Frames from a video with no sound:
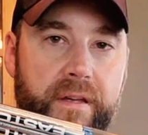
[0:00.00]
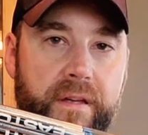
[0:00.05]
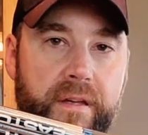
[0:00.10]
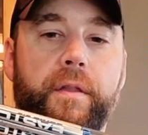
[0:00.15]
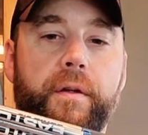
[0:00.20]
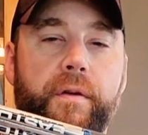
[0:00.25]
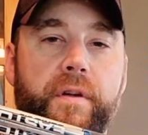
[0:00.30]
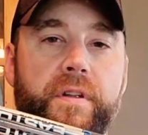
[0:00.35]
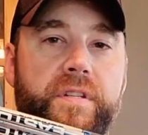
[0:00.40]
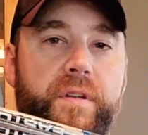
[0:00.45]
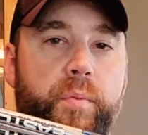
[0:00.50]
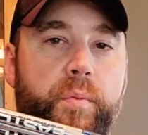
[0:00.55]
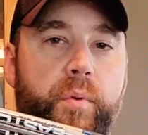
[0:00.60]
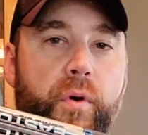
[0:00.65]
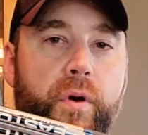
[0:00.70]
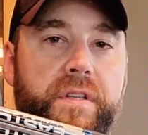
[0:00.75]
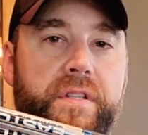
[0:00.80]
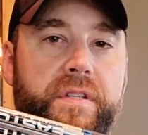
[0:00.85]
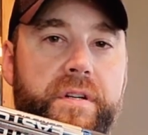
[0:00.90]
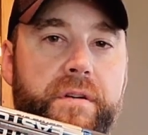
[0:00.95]
There is a
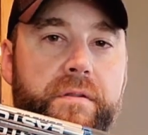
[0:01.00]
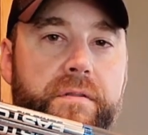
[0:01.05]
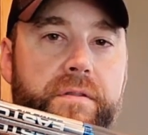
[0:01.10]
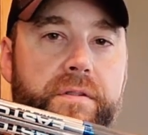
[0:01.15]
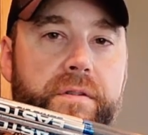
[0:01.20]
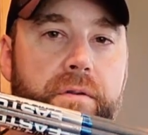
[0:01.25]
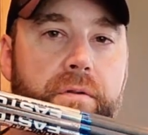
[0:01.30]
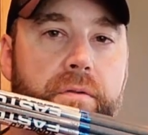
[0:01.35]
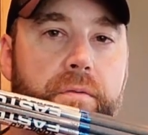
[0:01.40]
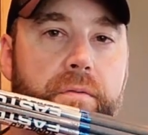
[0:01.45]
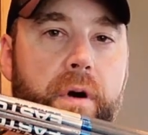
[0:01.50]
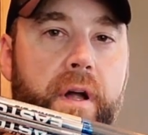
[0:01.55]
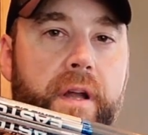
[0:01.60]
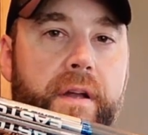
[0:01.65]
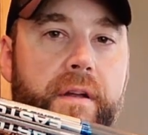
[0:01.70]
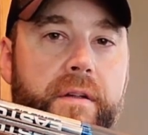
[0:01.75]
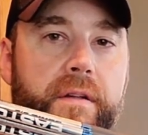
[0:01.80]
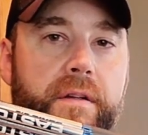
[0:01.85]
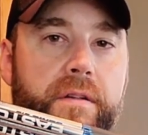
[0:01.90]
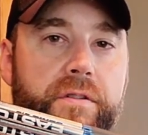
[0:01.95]

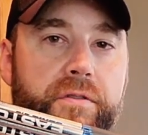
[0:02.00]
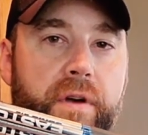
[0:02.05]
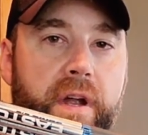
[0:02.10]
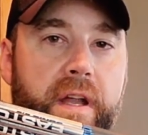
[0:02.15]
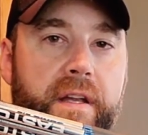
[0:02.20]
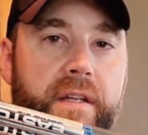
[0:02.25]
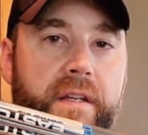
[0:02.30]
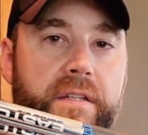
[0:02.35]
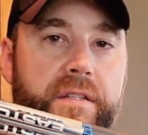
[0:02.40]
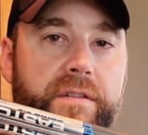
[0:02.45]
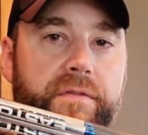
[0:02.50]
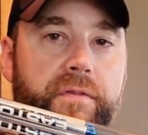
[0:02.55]
0.001 straightness